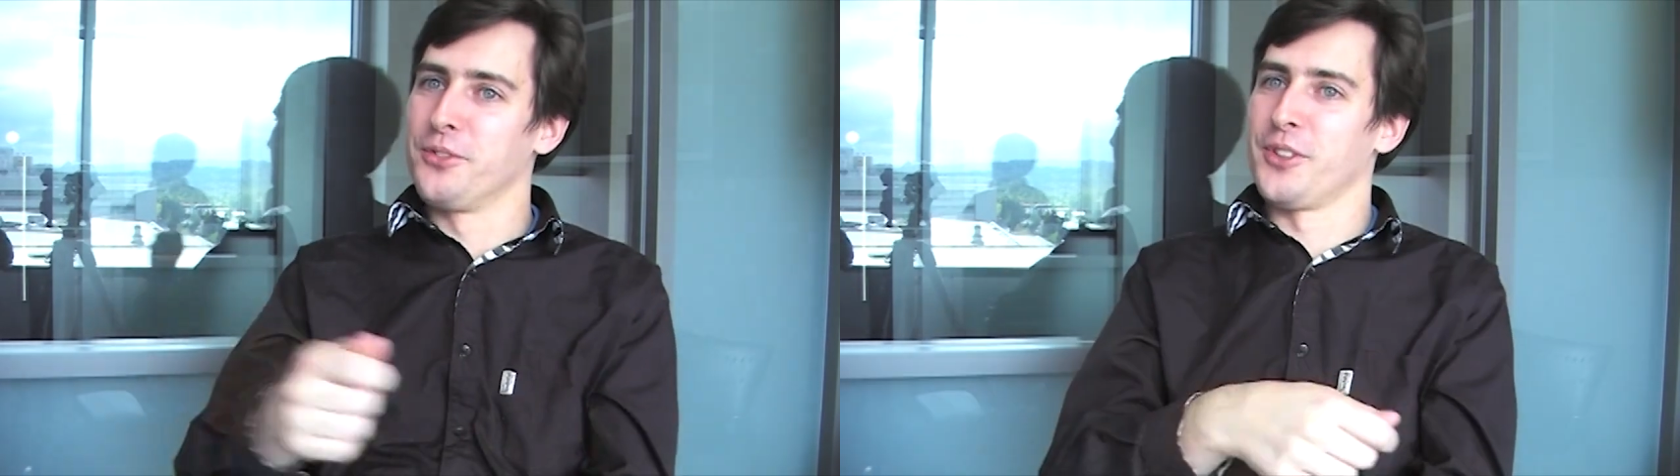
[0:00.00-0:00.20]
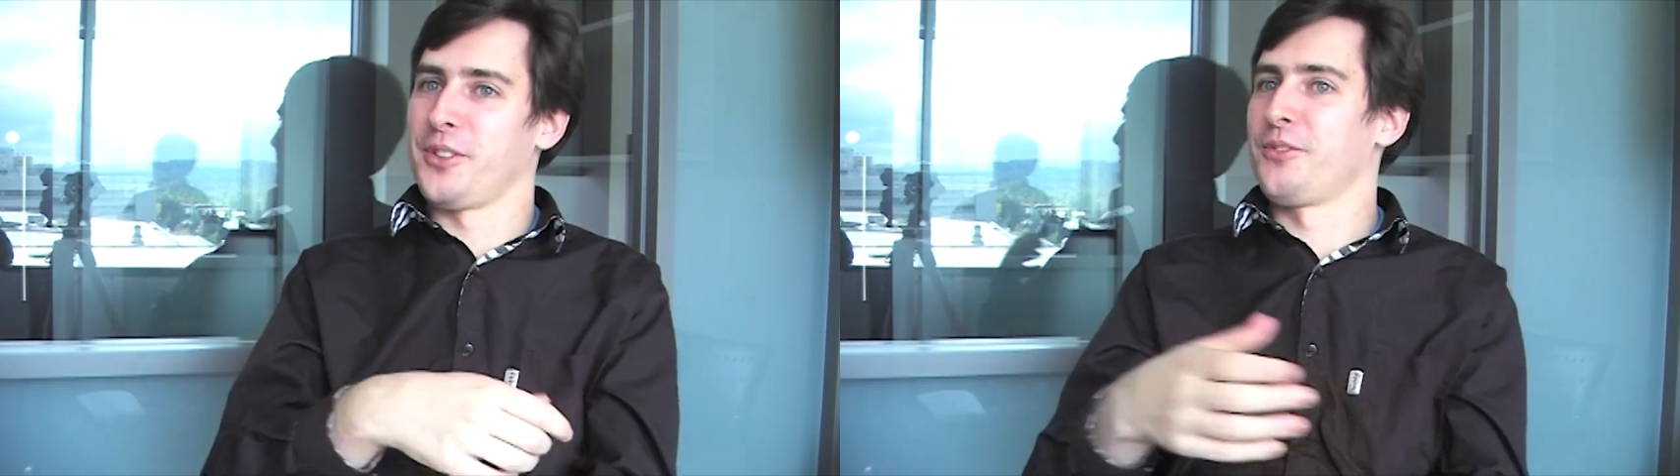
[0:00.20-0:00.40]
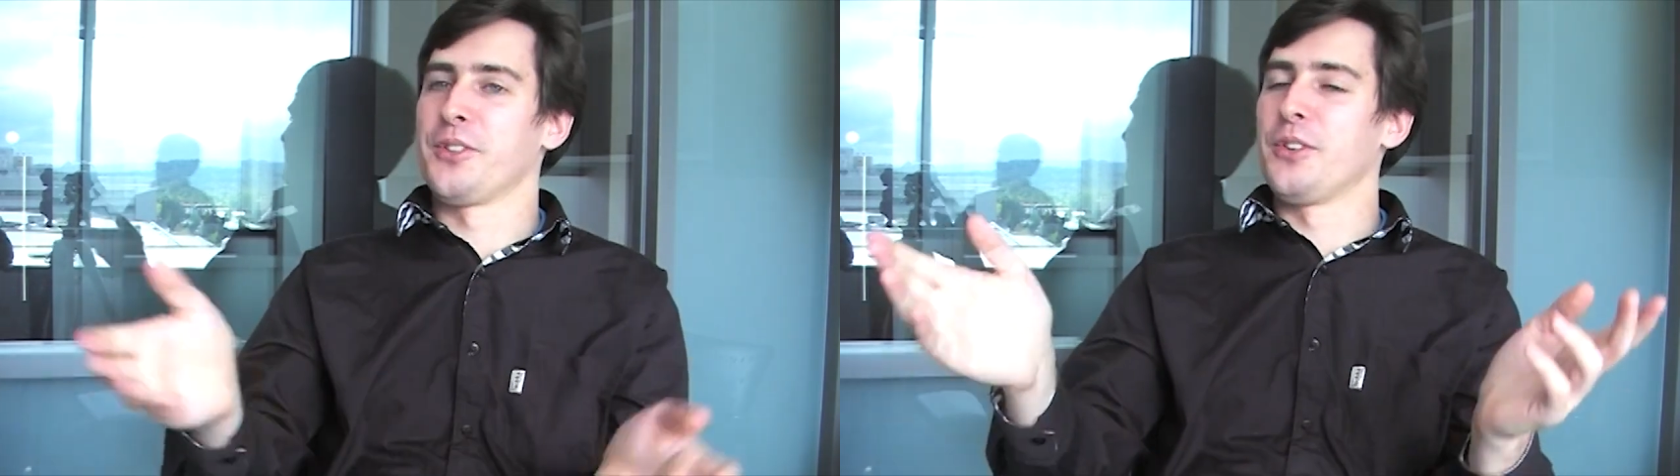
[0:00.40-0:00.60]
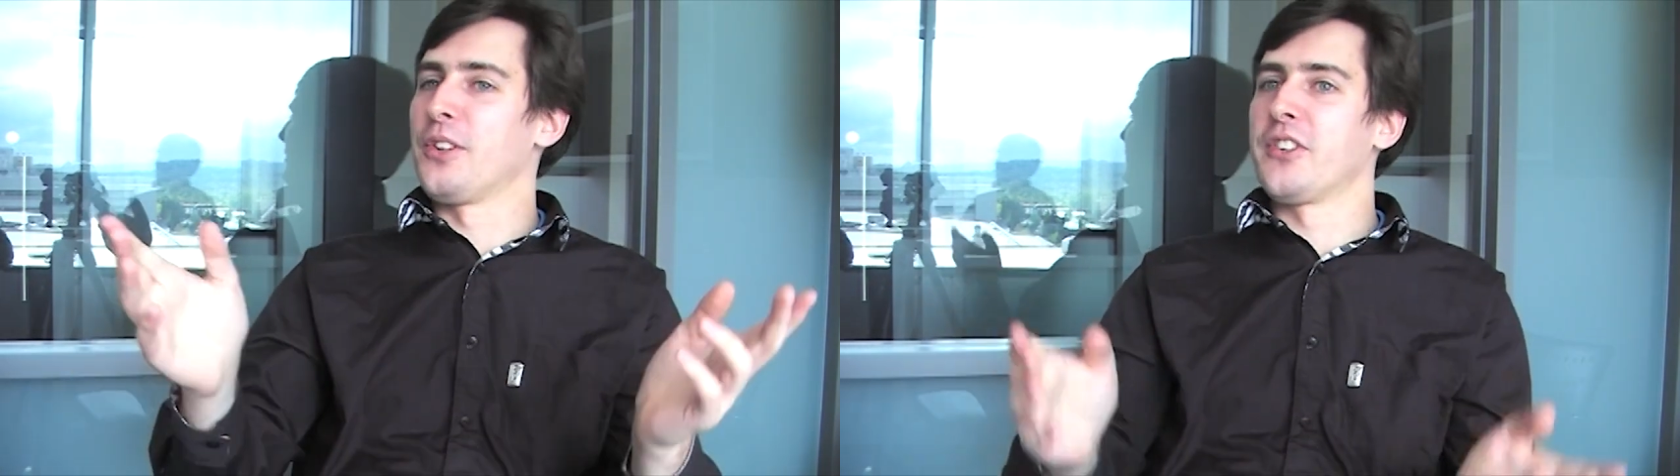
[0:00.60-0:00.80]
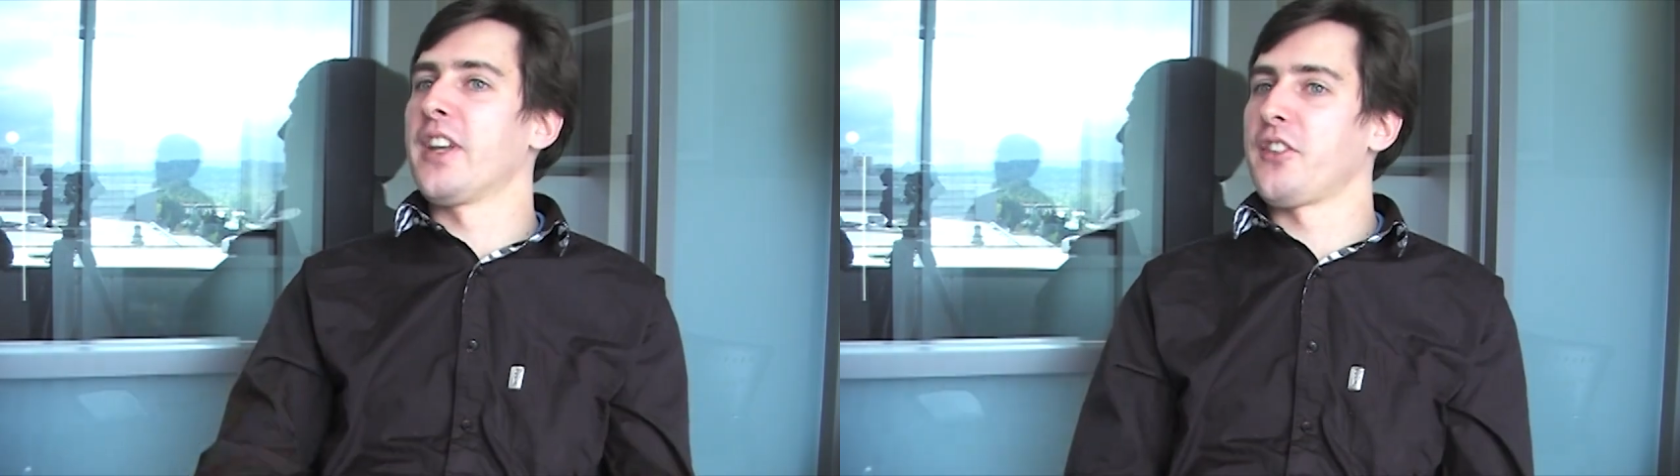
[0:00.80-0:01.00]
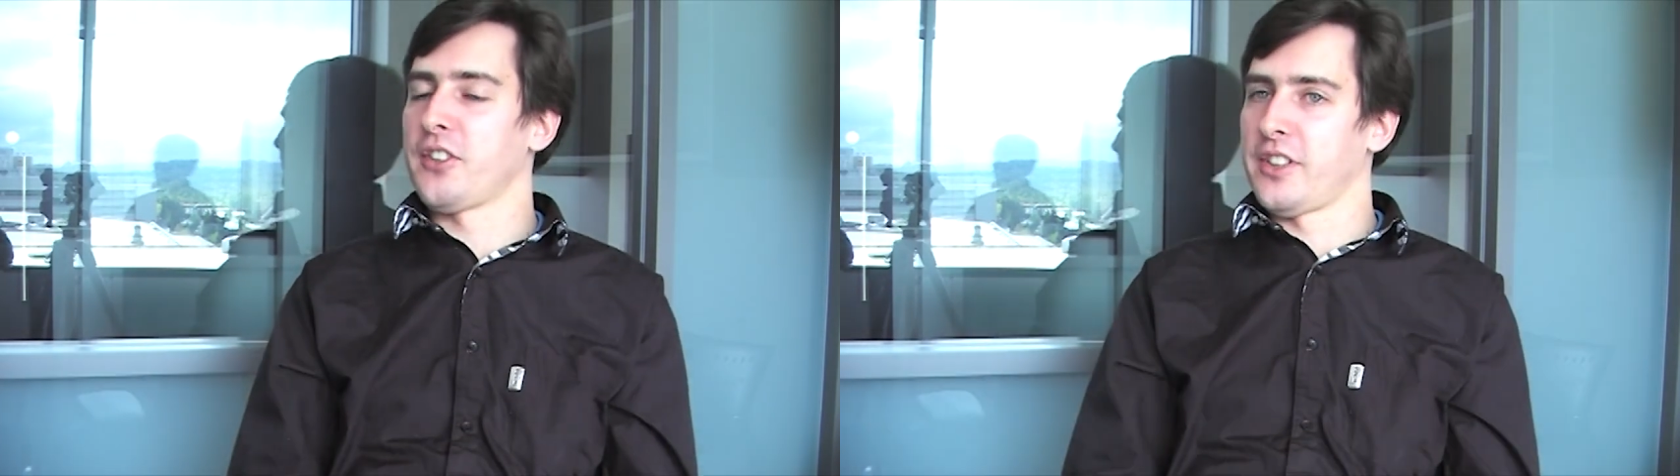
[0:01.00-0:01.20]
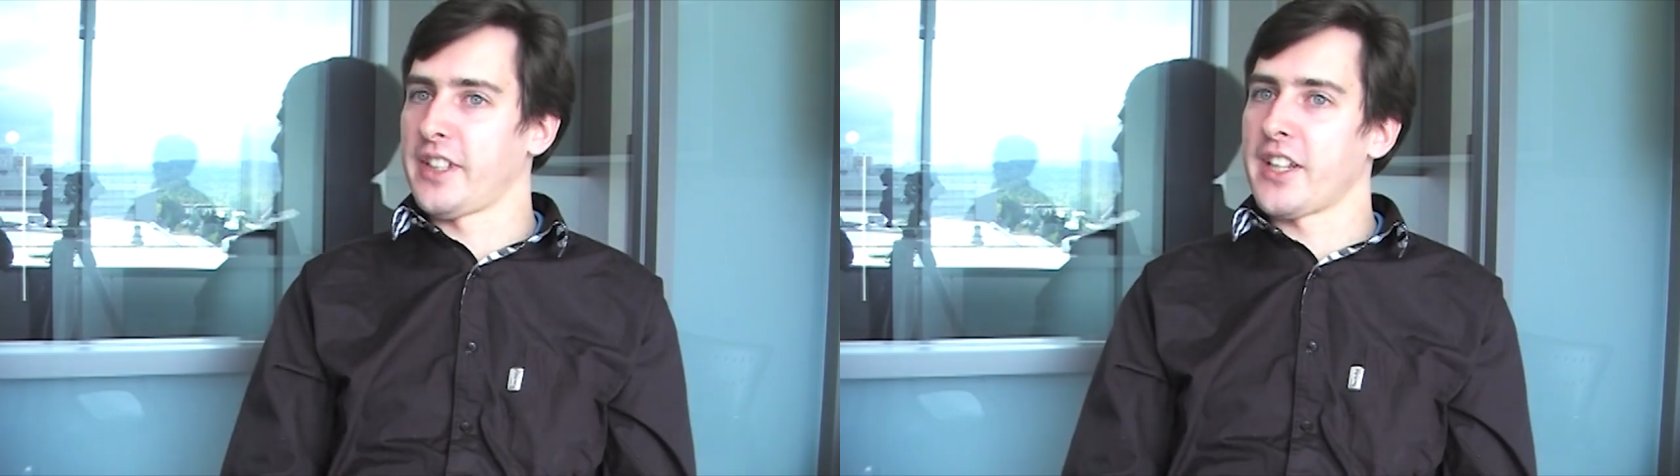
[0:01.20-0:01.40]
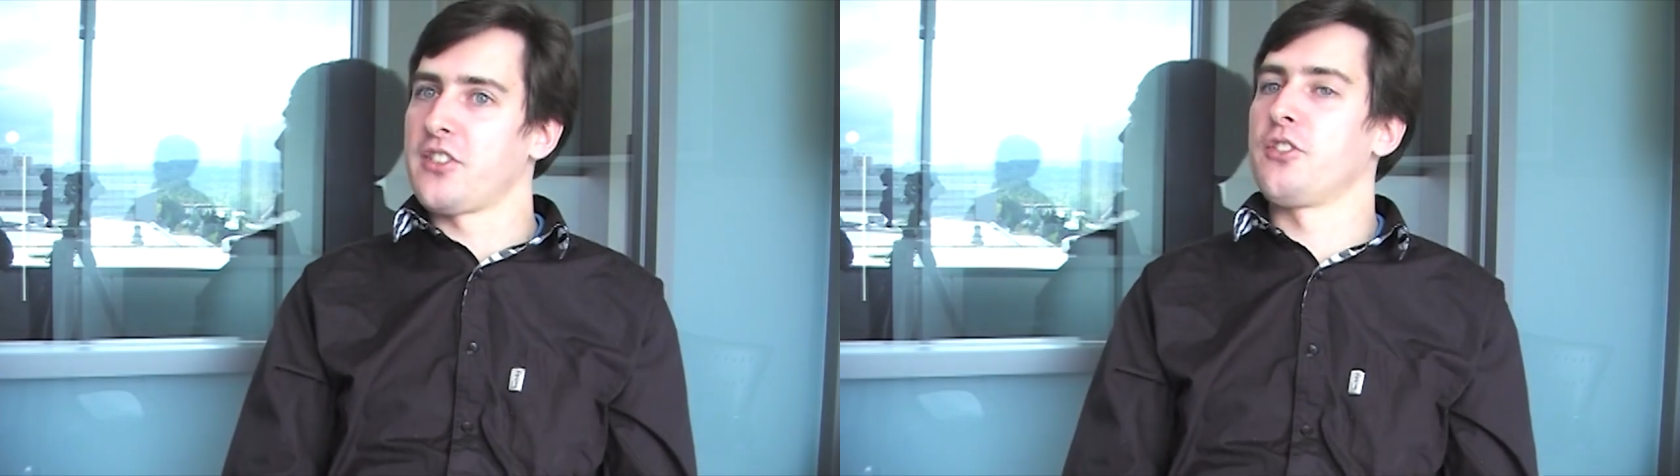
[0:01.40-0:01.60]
for all the things in Rx,